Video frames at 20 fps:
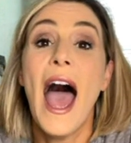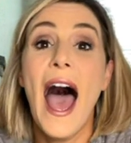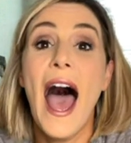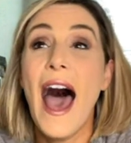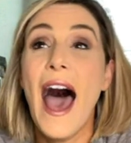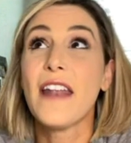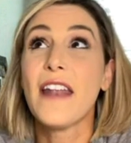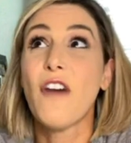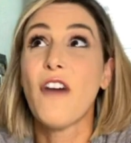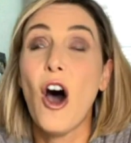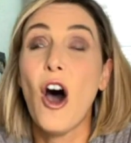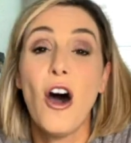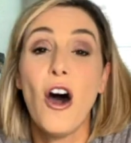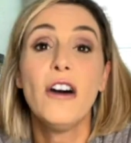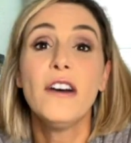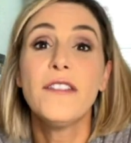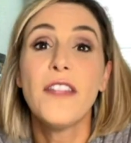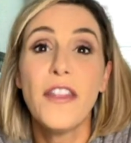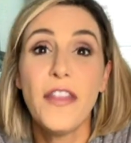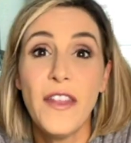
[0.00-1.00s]
Out of
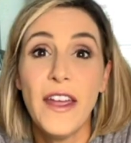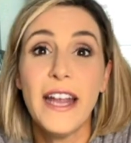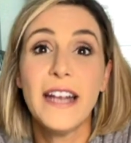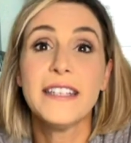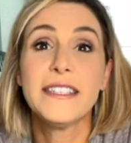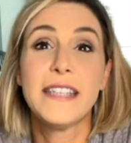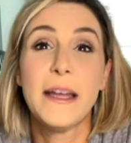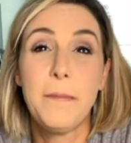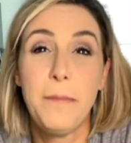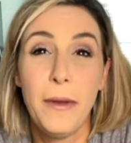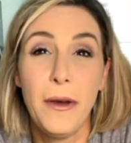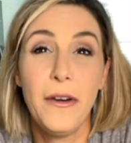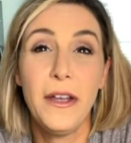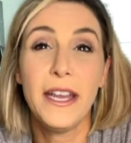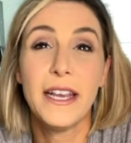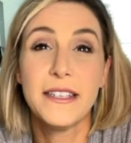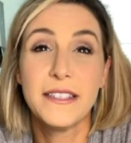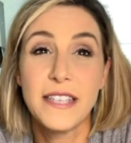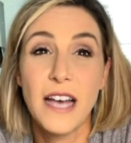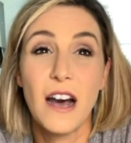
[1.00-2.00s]
all of the things that Billy
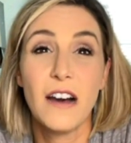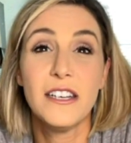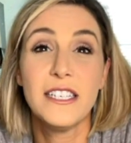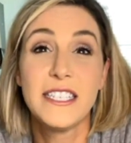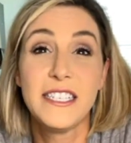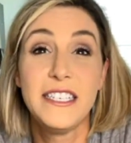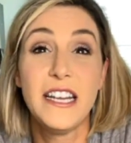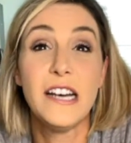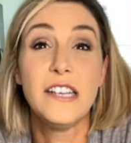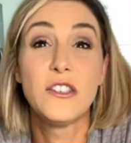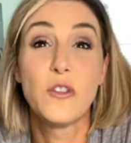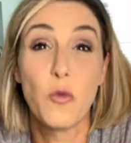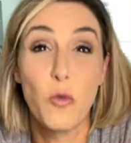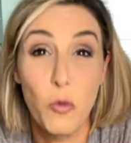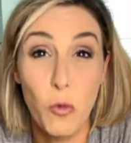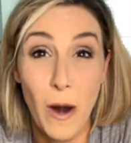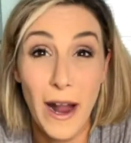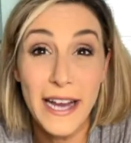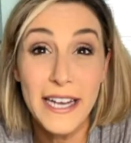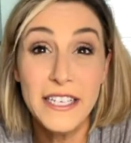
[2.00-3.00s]
Gonzalez does
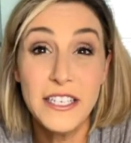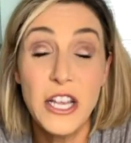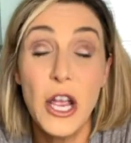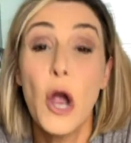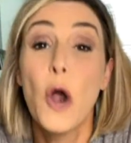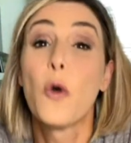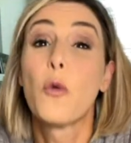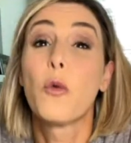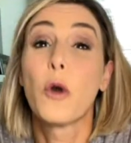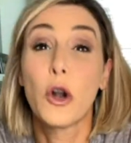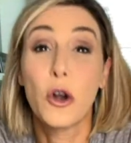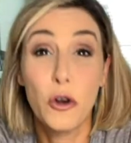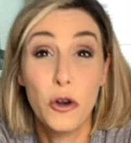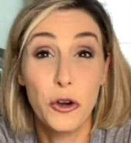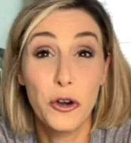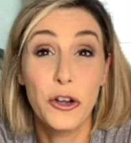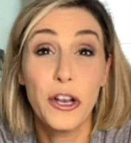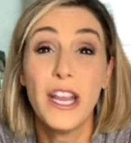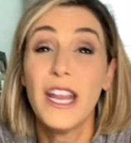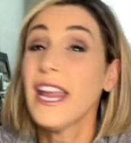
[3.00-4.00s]
right,
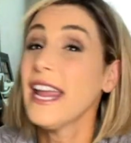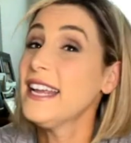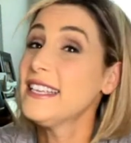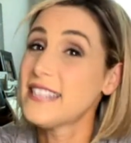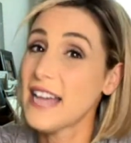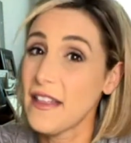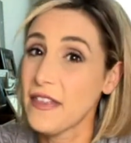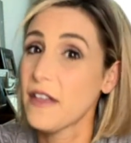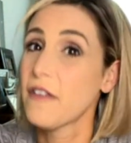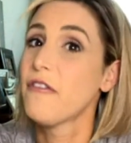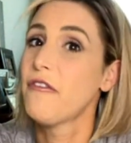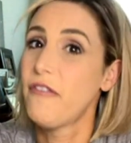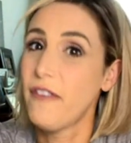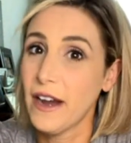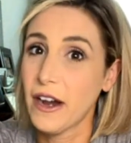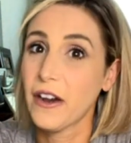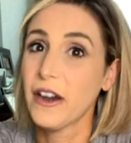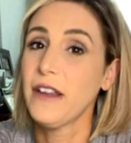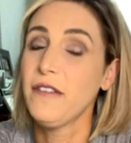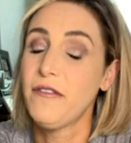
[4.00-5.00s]
recruiting is at the
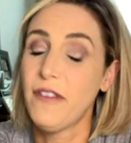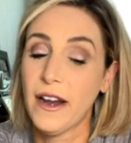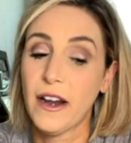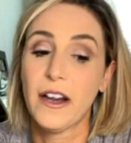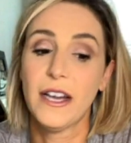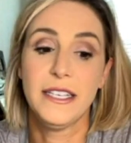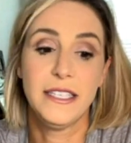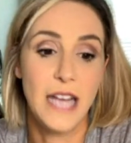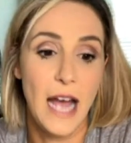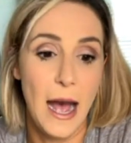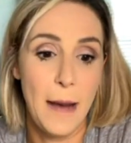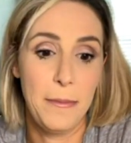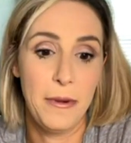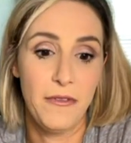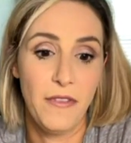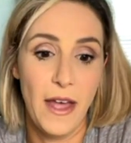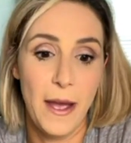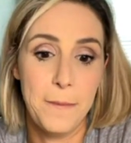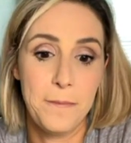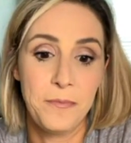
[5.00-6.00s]
very, very top
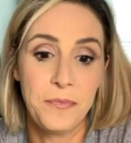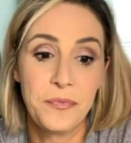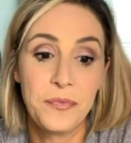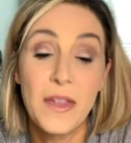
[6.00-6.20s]
of them.